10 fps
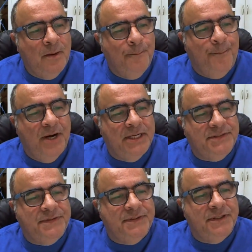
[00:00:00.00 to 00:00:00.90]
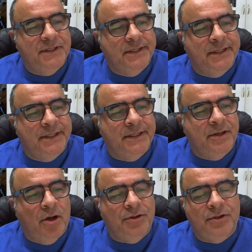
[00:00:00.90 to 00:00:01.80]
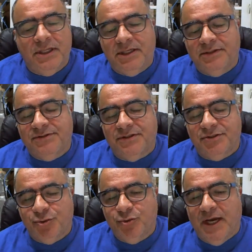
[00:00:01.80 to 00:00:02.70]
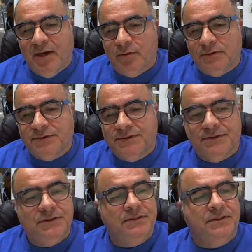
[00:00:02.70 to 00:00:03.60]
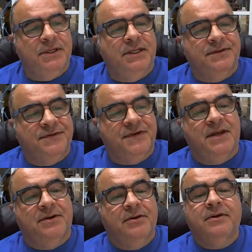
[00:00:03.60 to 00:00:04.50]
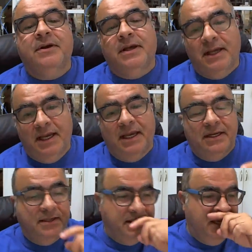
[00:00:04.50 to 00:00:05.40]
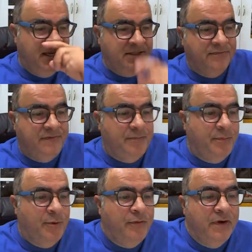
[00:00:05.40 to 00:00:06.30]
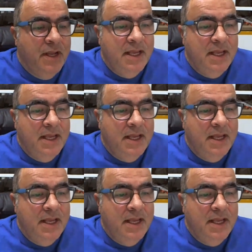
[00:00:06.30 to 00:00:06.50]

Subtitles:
But all you need is the 2 dowels in the center, and you flip them over.